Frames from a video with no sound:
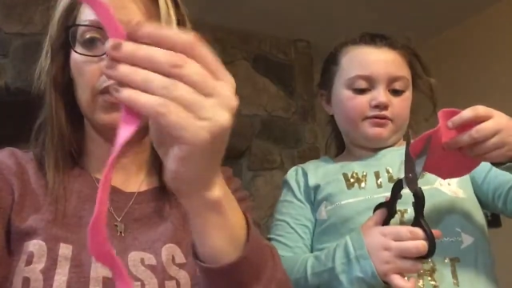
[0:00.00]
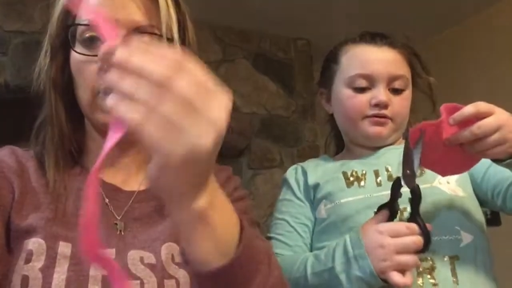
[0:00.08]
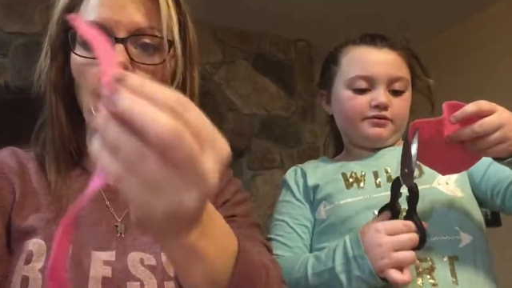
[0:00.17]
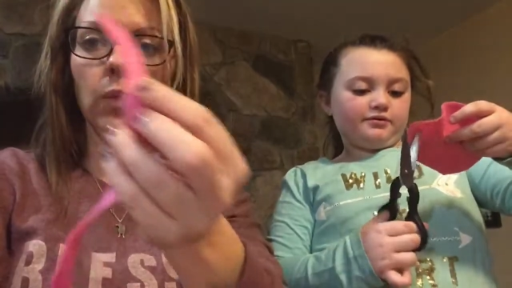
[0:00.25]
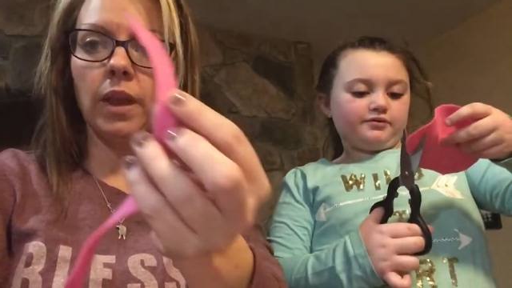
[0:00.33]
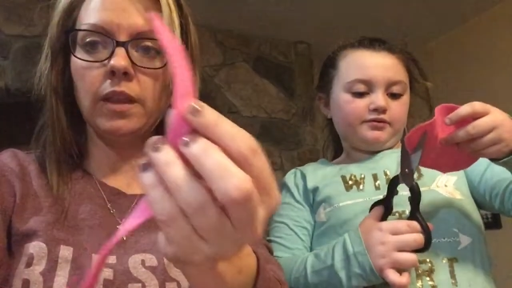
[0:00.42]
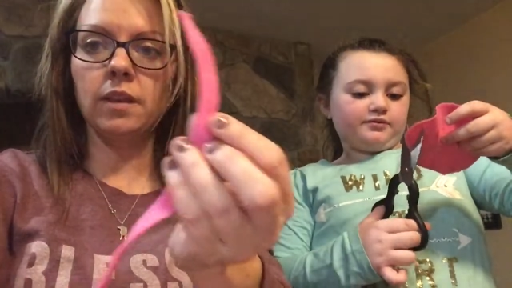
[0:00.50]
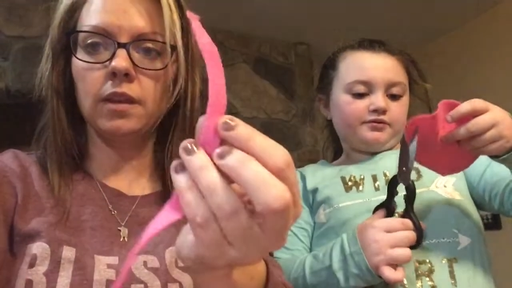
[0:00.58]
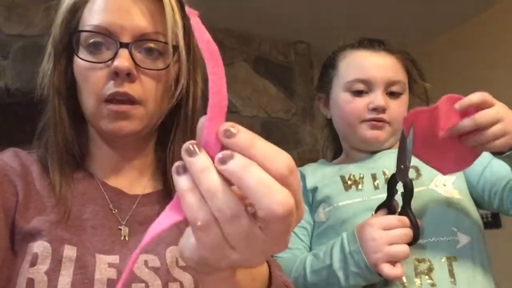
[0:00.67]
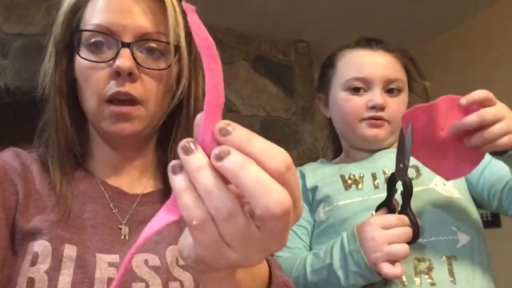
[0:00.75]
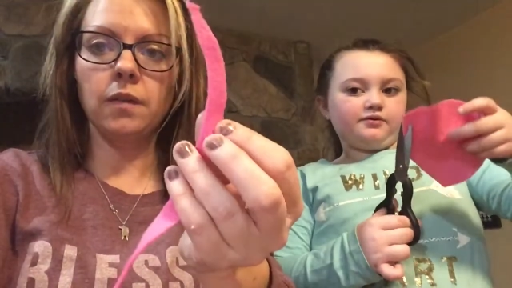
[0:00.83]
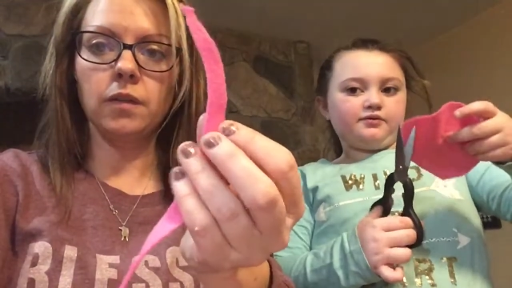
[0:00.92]
Speaker 1: the width
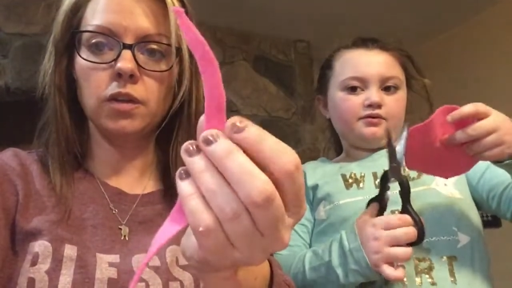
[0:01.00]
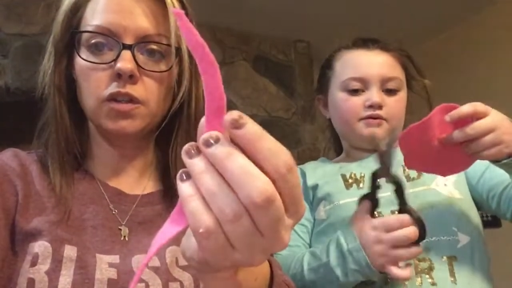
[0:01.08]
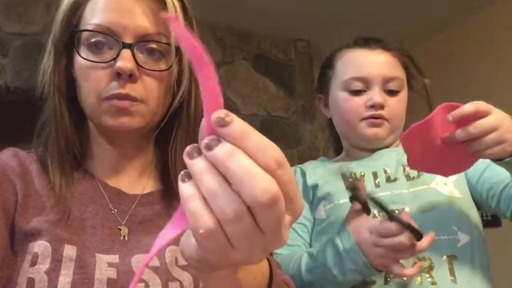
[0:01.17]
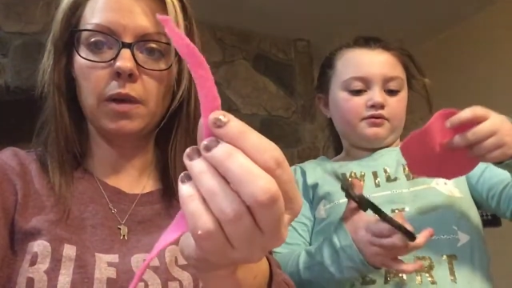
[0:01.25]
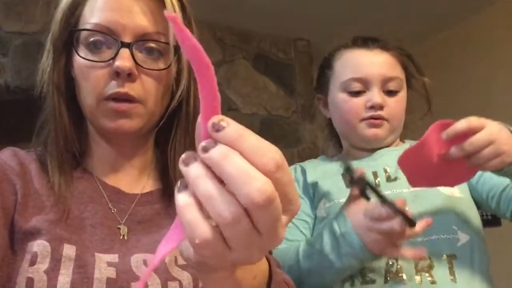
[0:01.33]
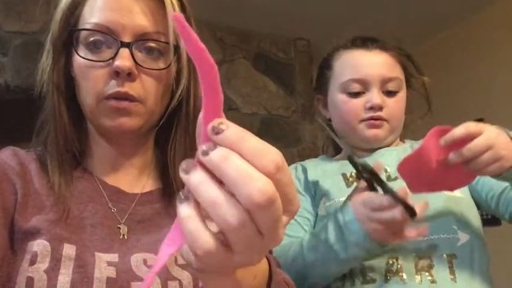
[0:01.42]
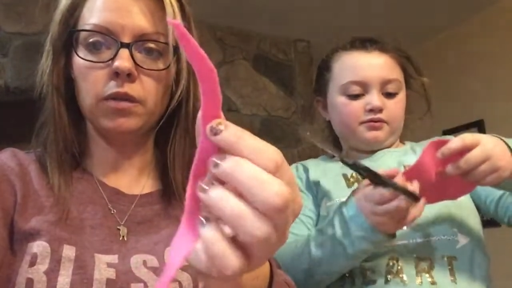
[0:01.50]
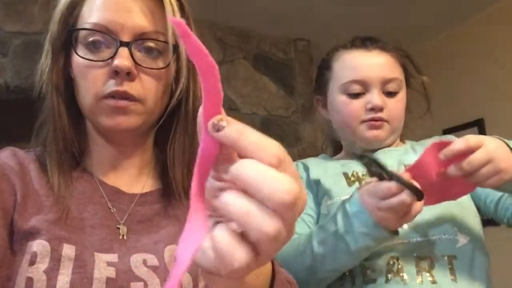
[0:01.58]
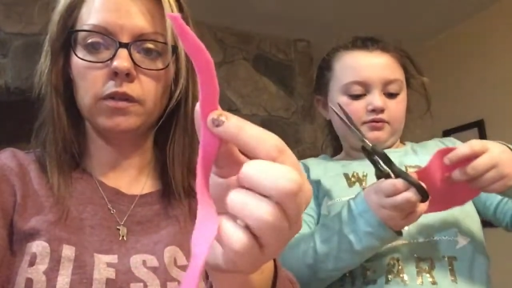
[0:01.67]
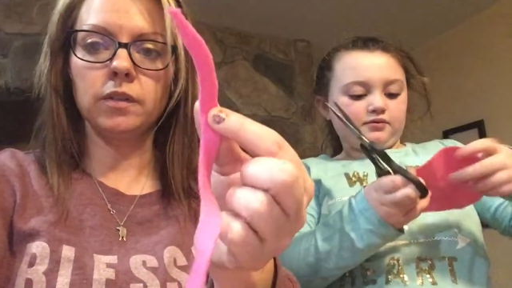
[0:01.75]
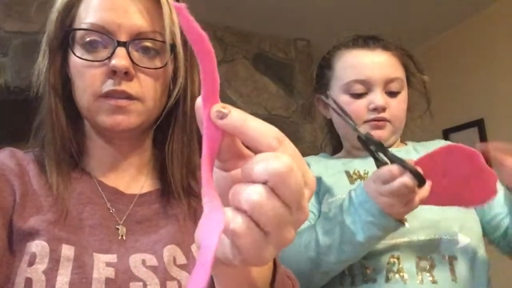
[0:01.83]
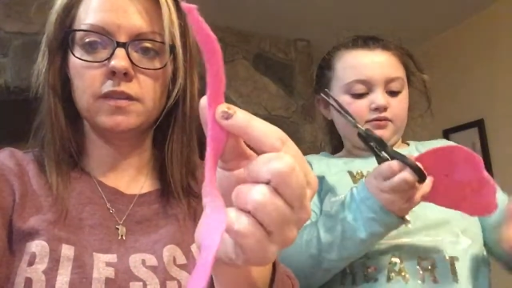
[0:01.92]
of your spiral
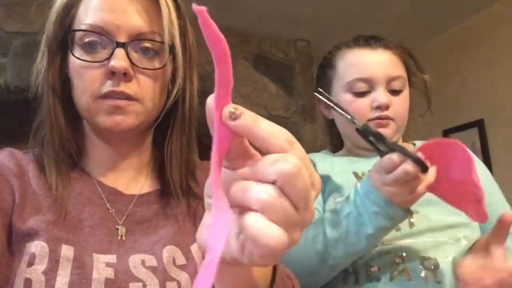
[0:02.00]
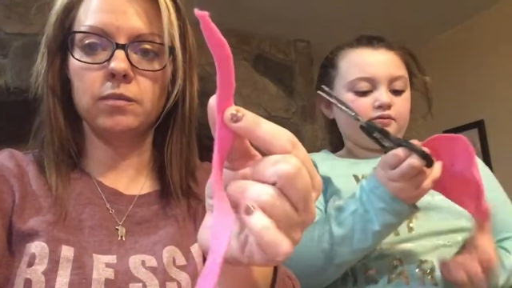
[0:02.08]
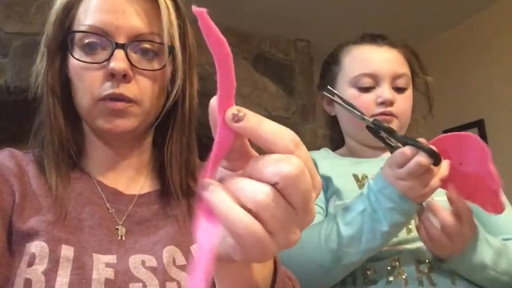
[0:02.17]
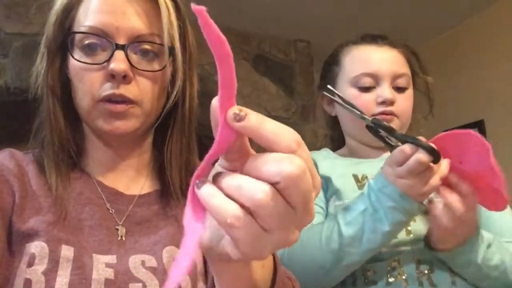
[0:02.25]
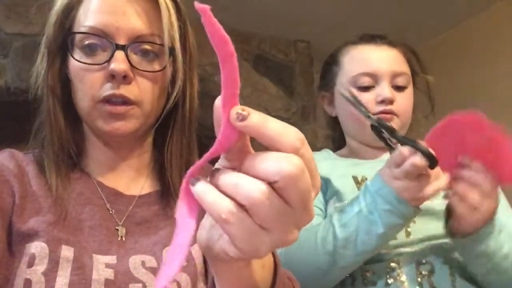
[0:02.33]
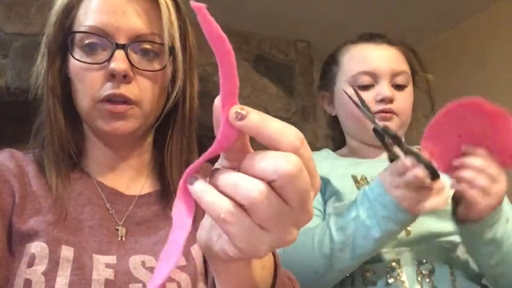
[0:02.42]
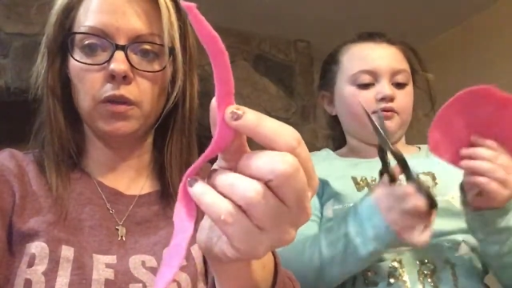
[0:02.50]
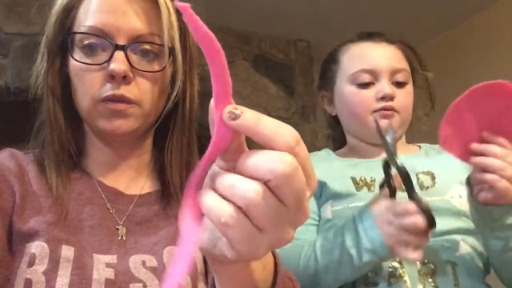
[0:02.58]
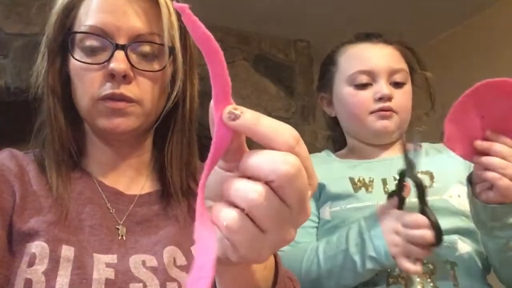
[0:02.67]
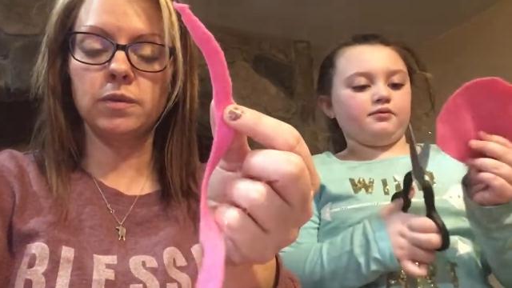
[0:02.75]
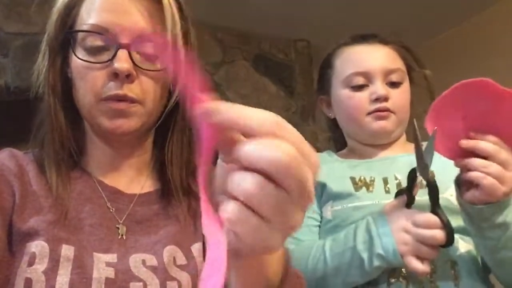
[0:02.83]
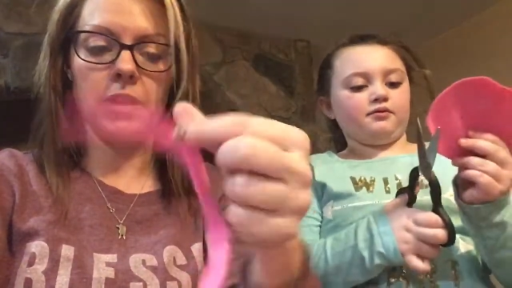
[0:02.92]
pretty
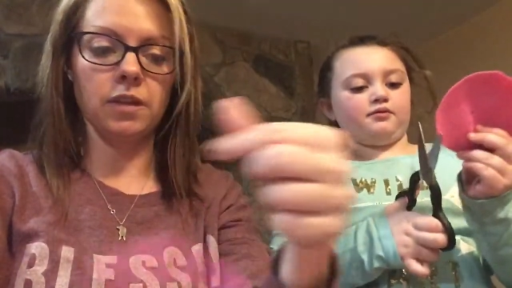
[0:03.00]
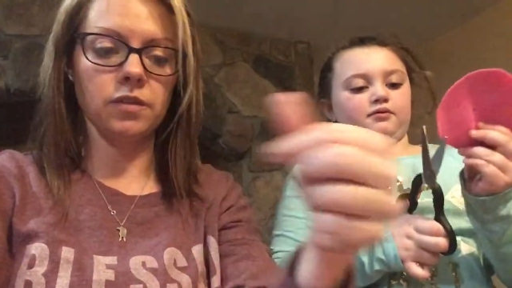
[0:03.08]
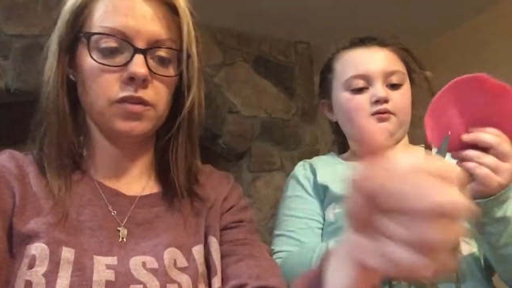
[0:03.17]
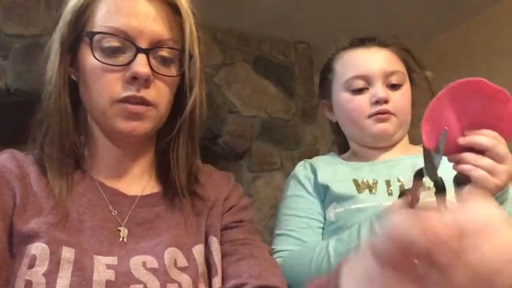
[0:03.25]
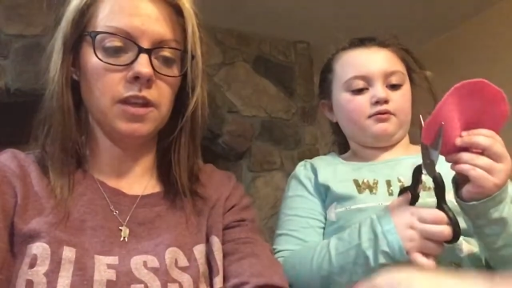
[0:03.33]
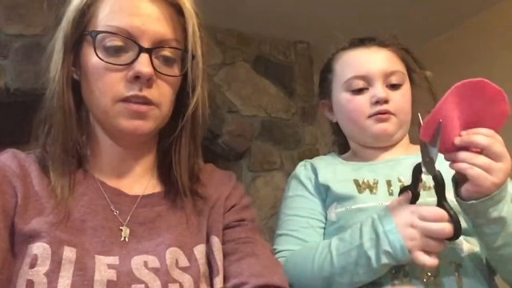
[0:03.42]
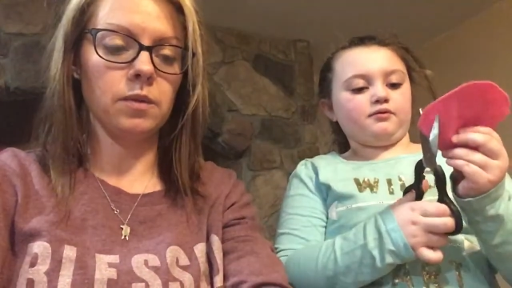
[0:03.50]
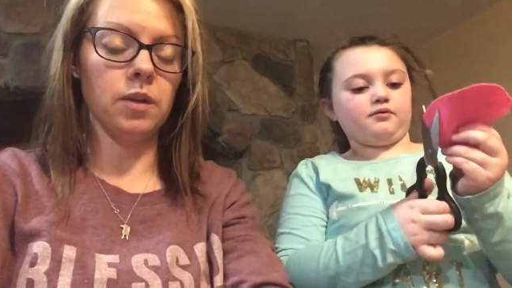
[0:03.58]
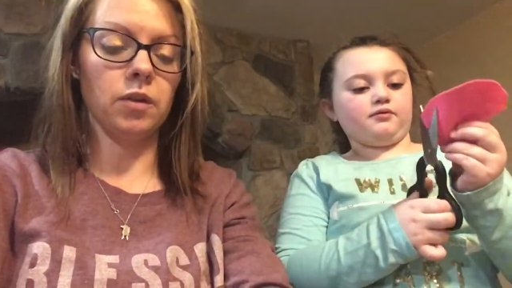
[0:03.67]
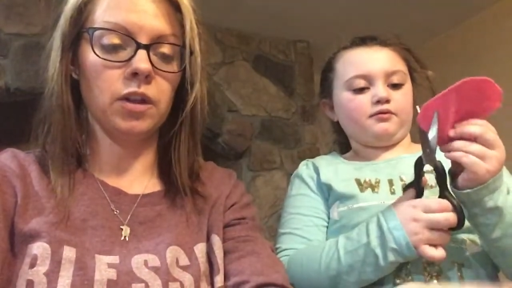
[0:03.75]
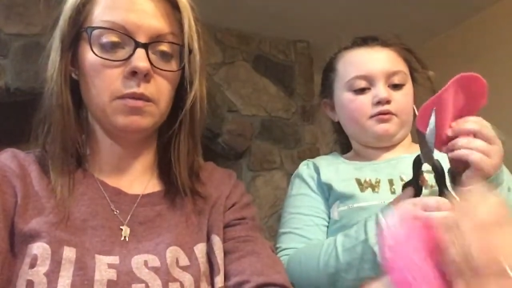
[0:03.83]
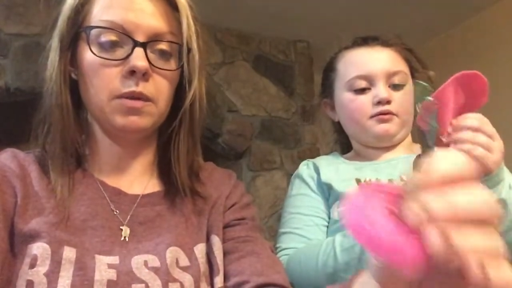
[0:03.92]
close because that's what you're
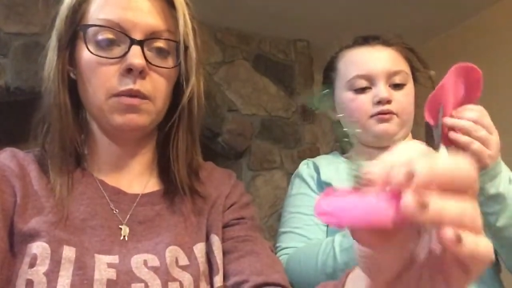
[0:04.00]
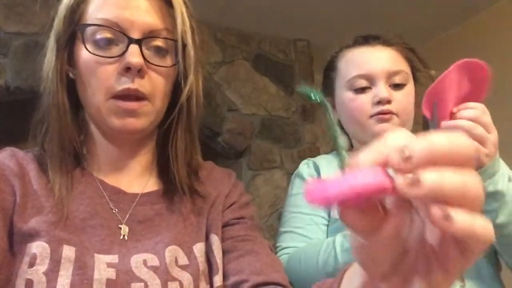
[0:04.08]
going to be